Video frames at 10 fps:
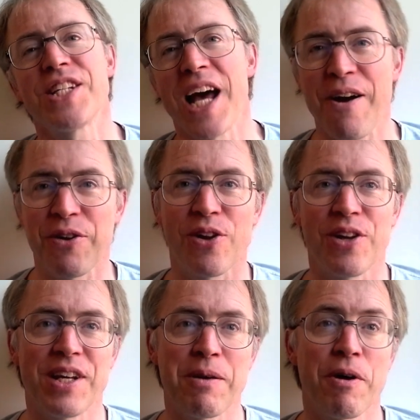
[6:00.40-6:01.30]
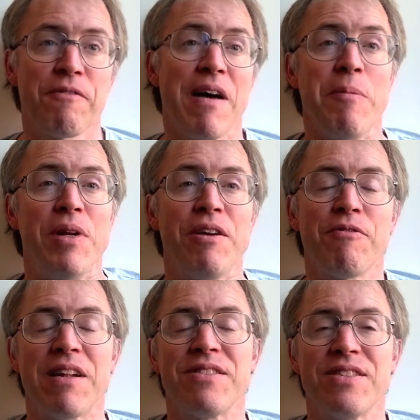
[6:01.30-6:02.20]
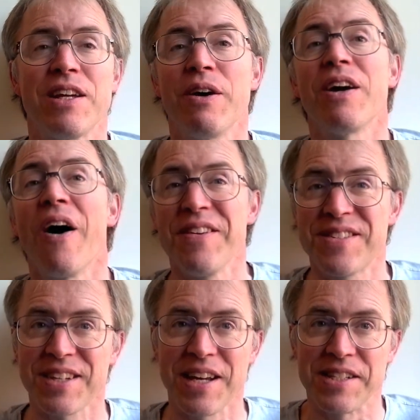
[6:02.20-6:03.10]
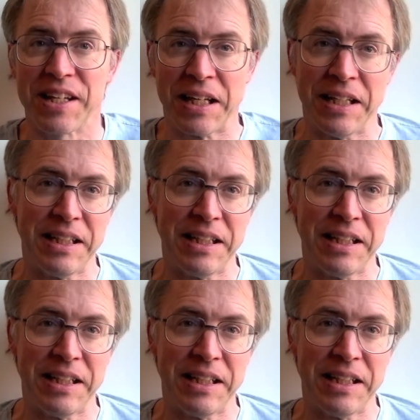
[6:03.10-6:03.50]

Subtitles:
town on holiday and my family fancy going ice skating.